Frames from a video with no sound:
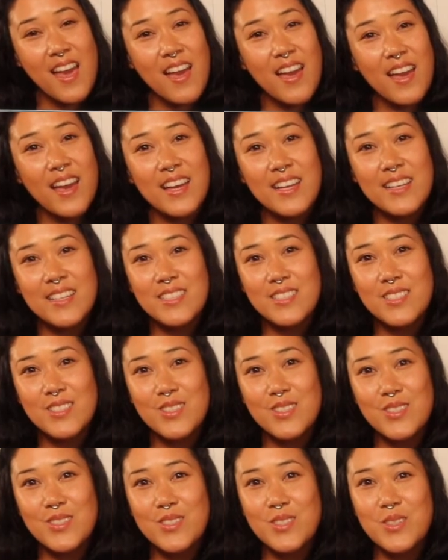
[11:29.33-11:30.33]
And
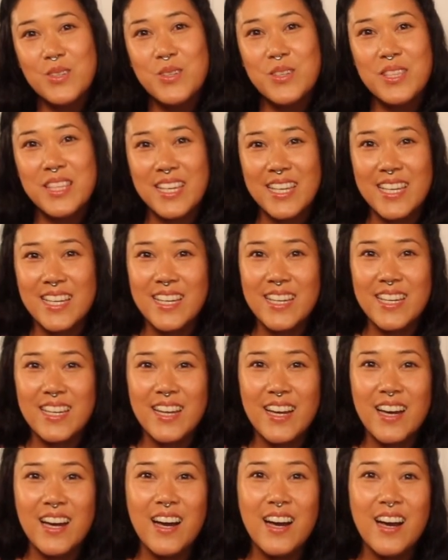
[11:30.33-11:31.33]
you know that
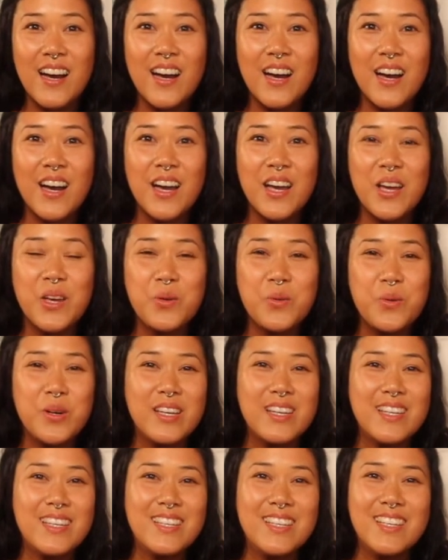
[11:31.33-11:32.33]
I
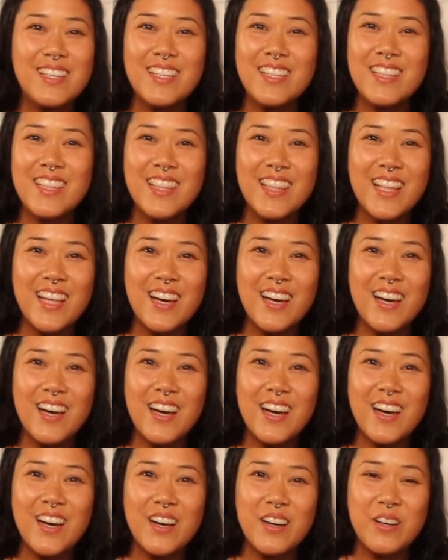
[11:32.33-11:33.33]
will
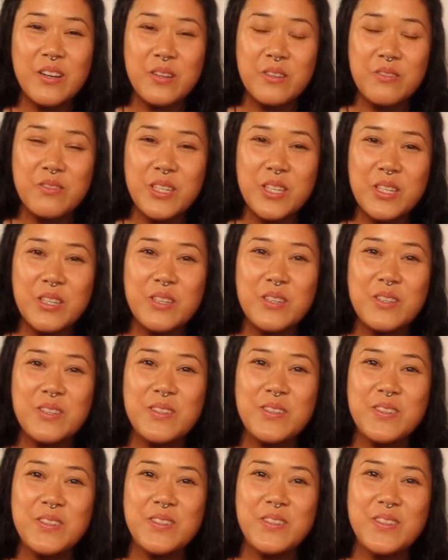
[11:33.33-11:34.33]
love
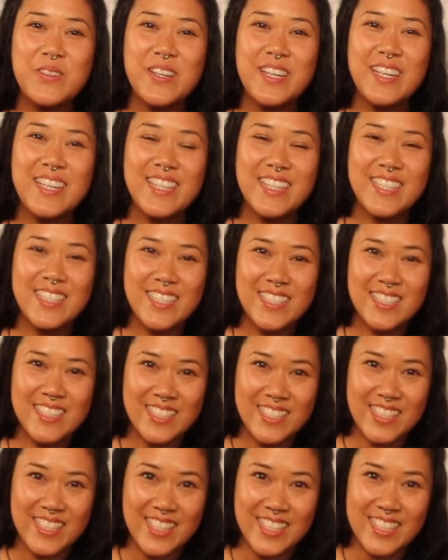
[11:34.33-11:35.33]
you
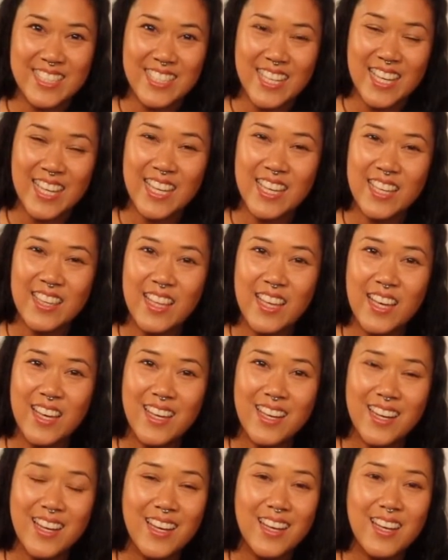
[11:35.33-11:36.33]
till the day
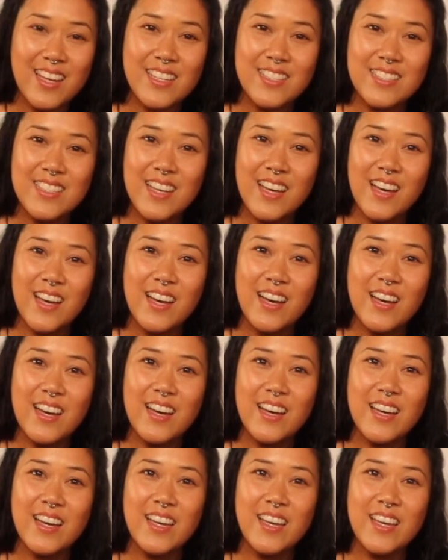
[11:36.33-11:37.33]
that I
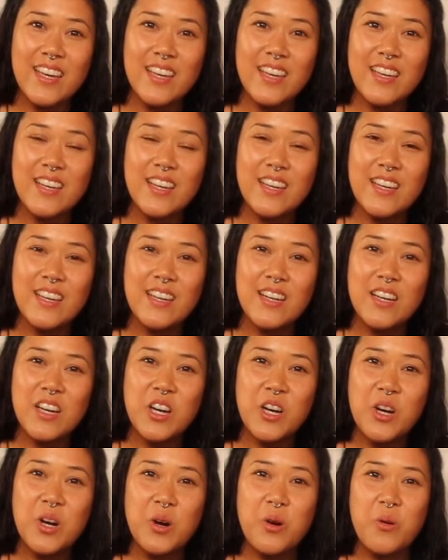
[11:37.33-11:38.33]
die.
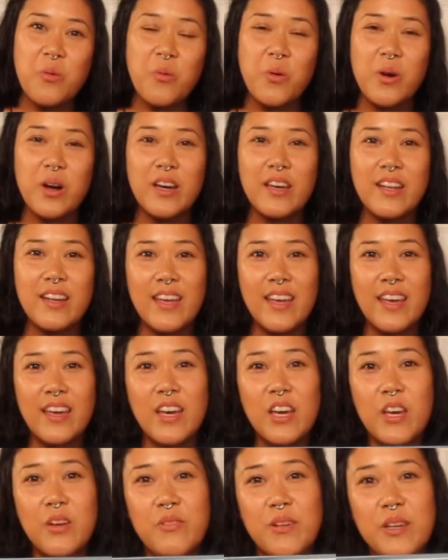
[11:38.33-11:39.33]

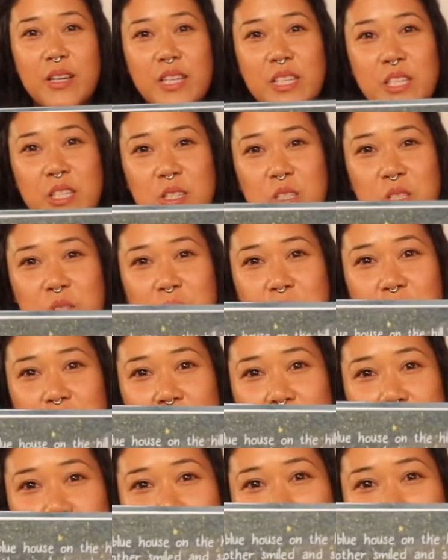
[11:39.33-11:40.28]
Whatever you dream